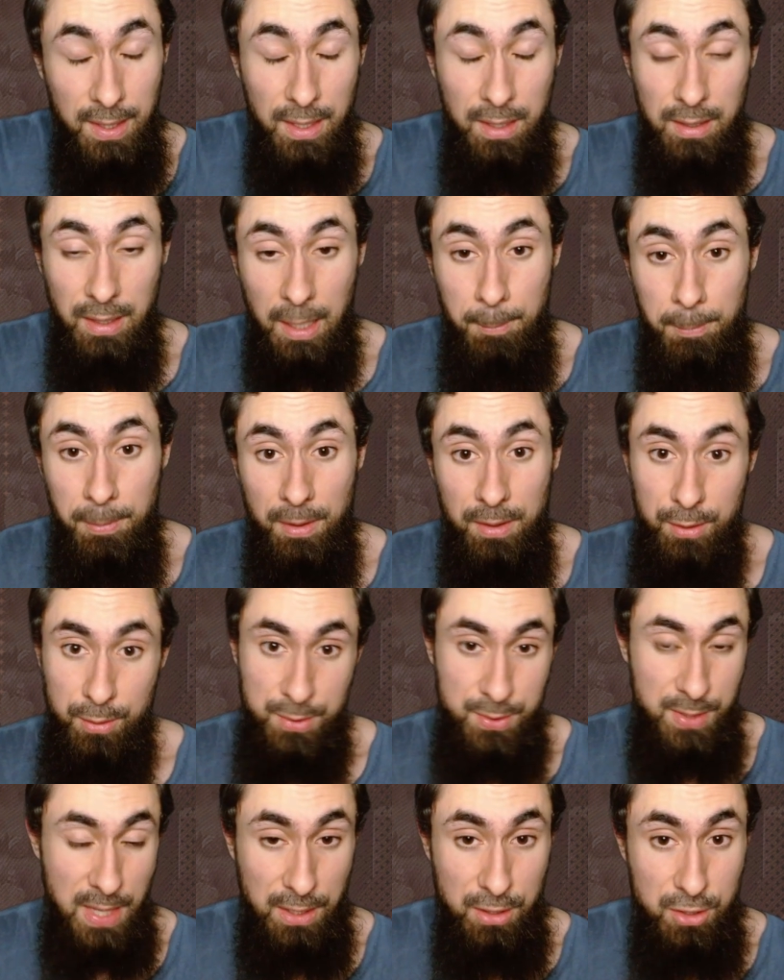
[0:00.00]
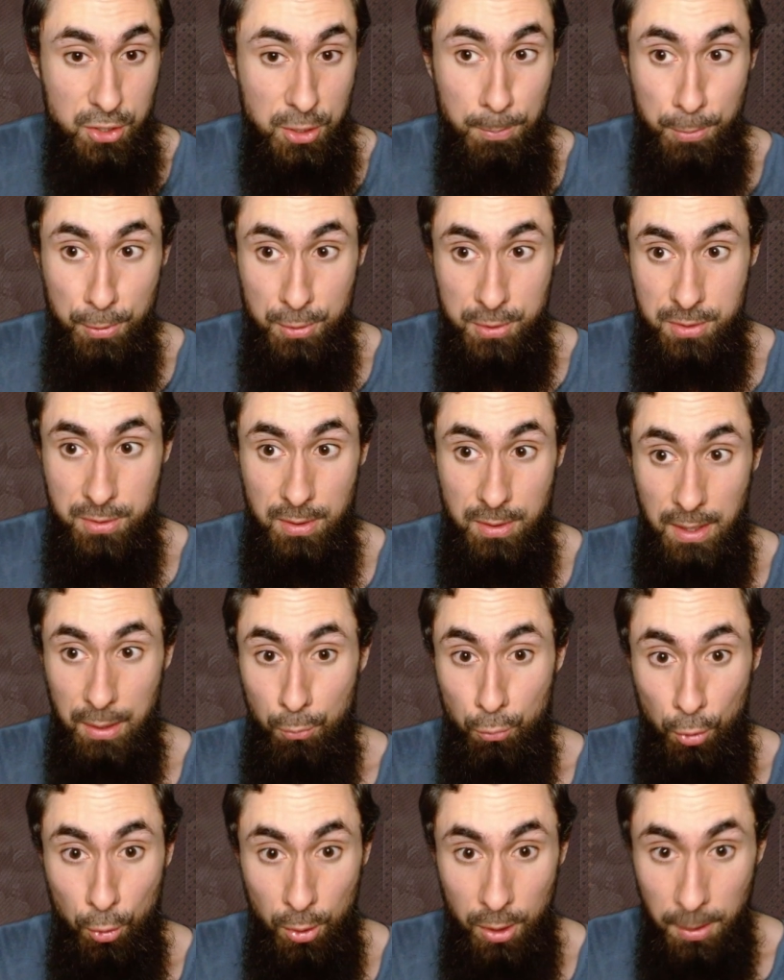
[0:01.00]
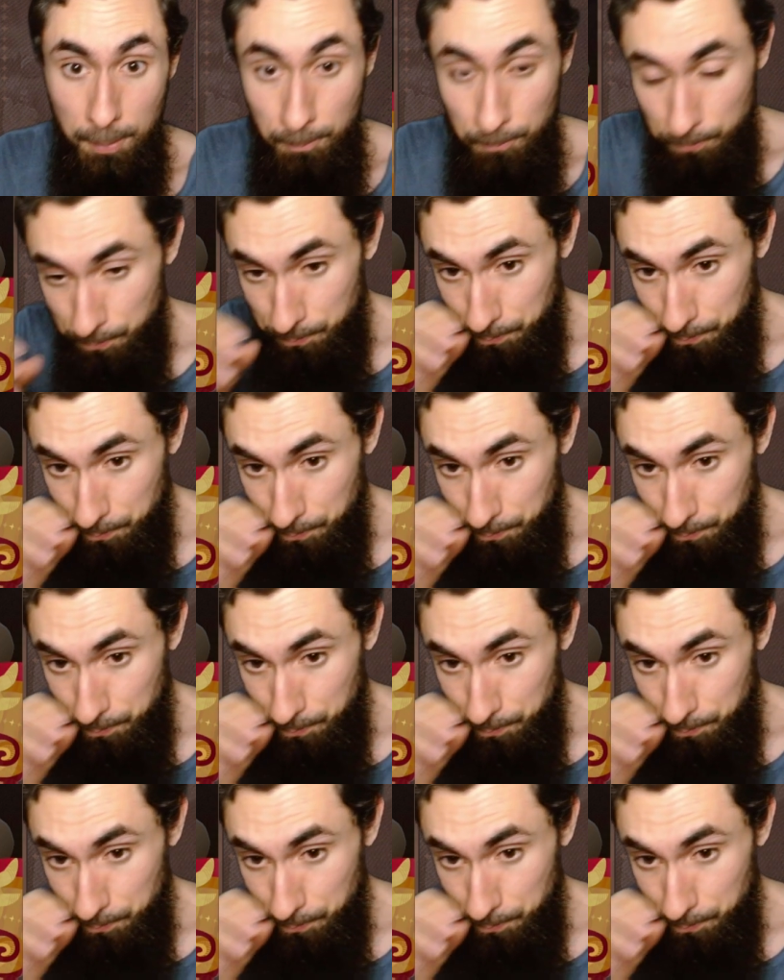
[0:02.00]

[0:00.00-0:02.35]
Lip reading: Light Bearer Heroes Energy Booster like Rowan.